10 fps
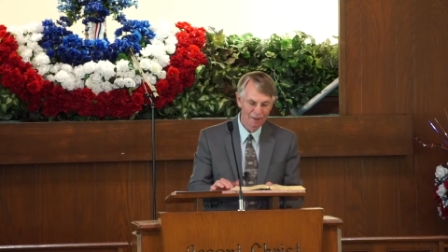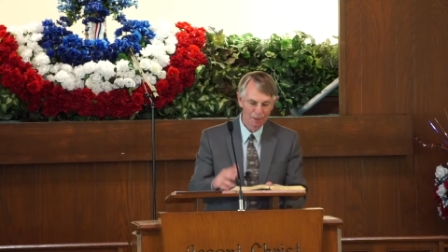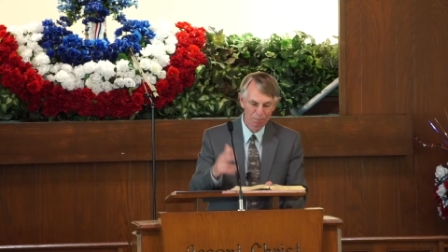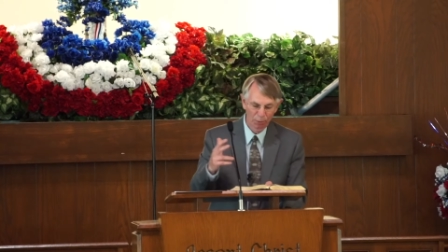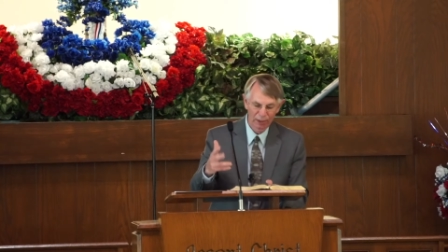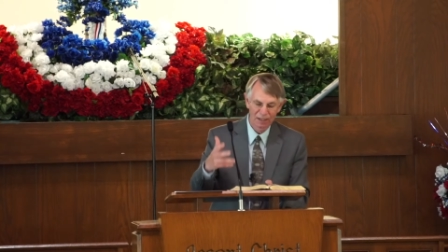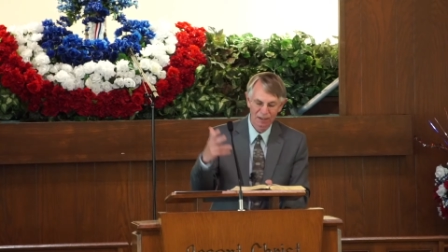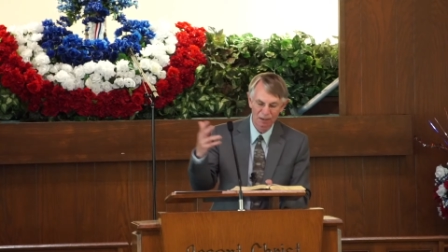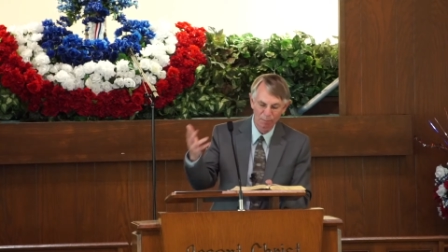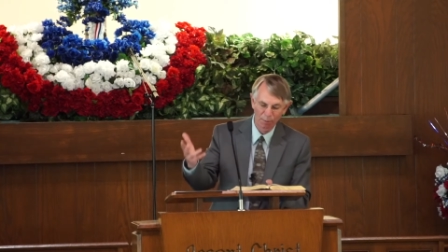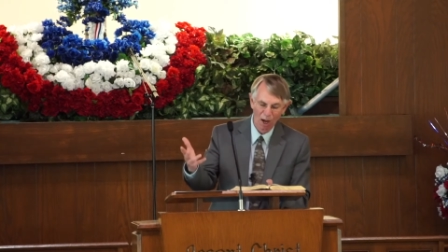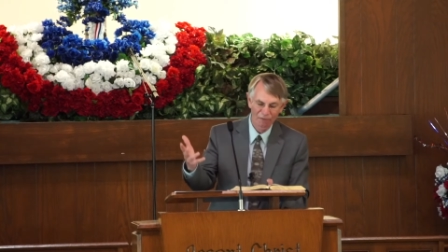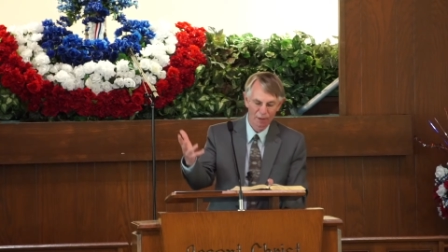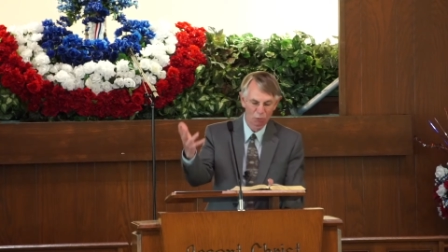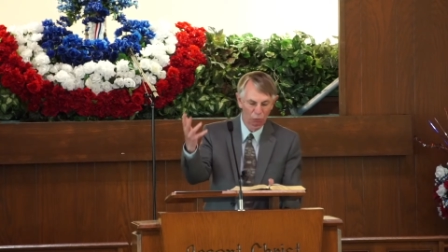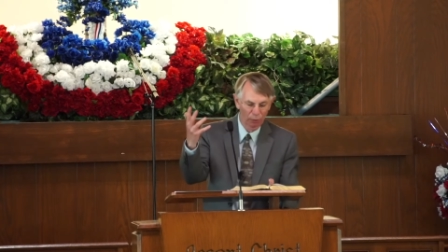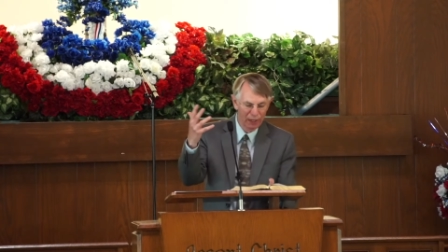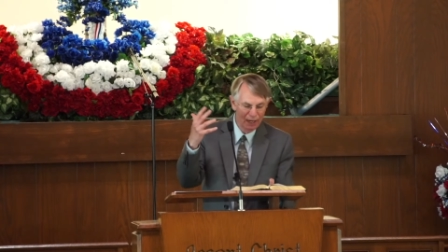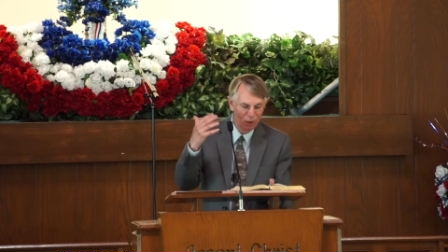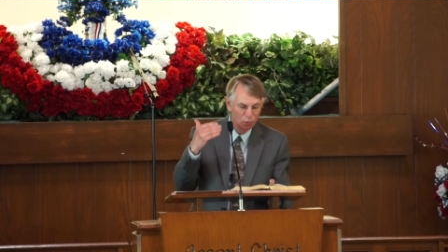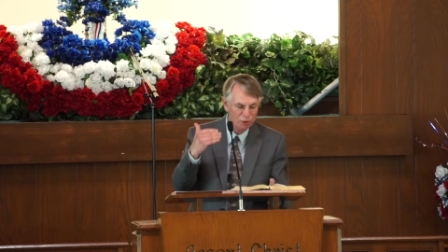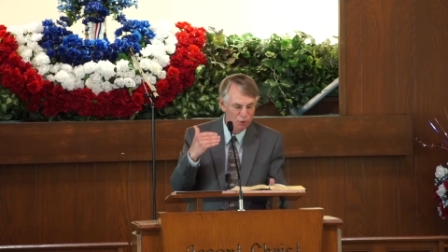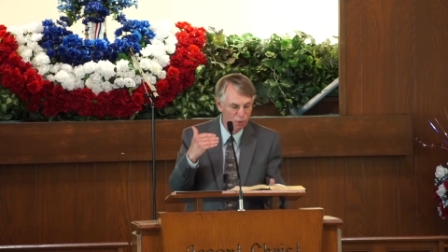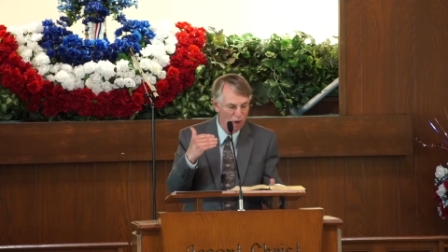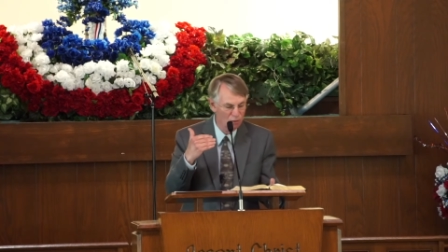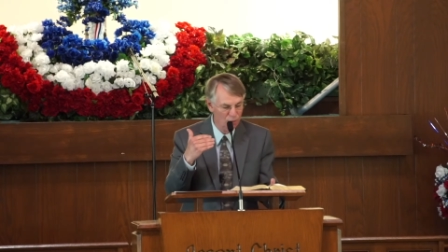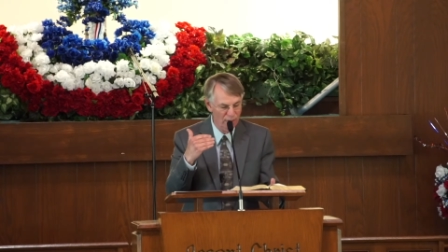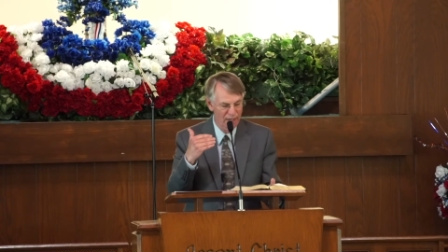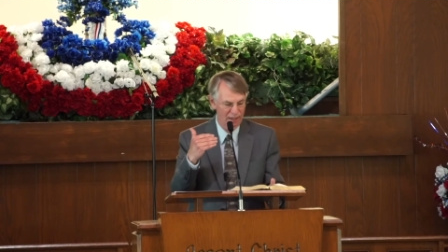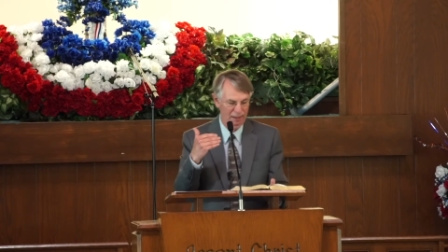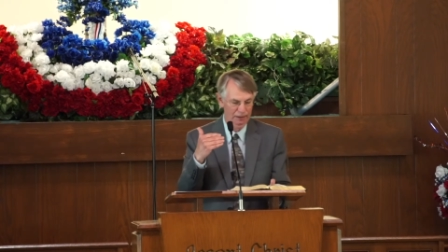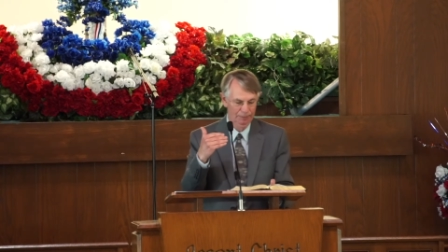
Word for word: The priests and the prophet reel with strong drink.